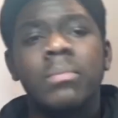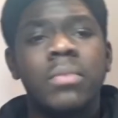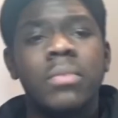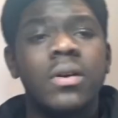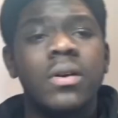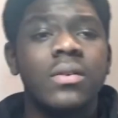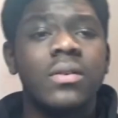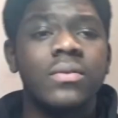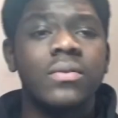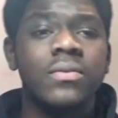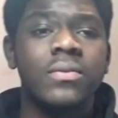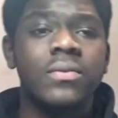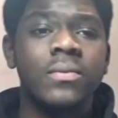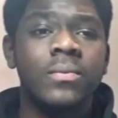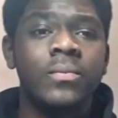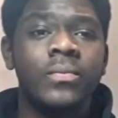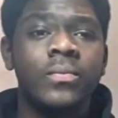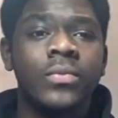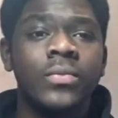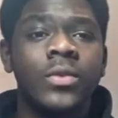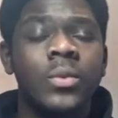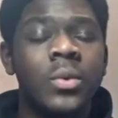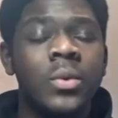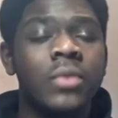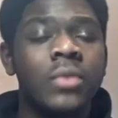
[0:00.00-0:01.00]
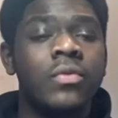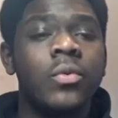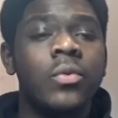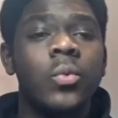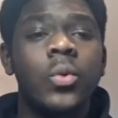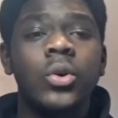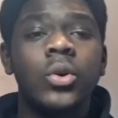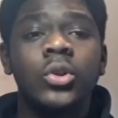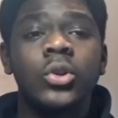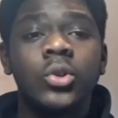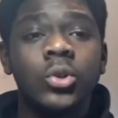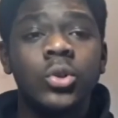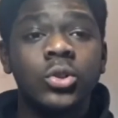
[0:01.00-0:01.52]
path, whether
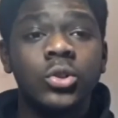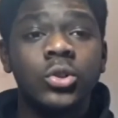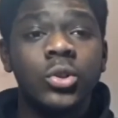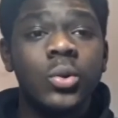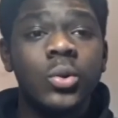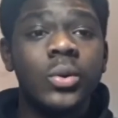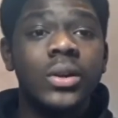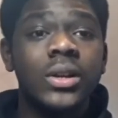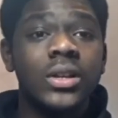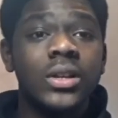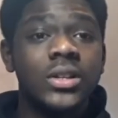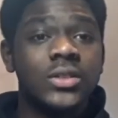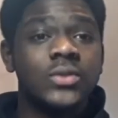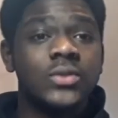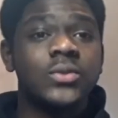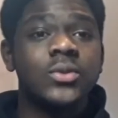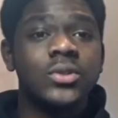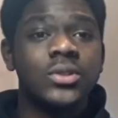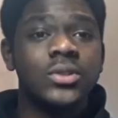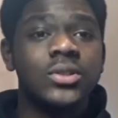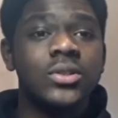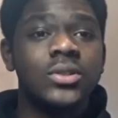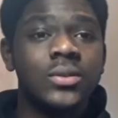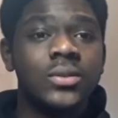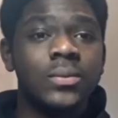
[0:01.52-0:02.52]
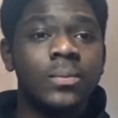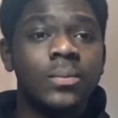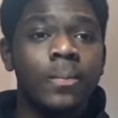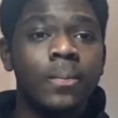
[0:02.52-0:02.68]
what you're doing is for you.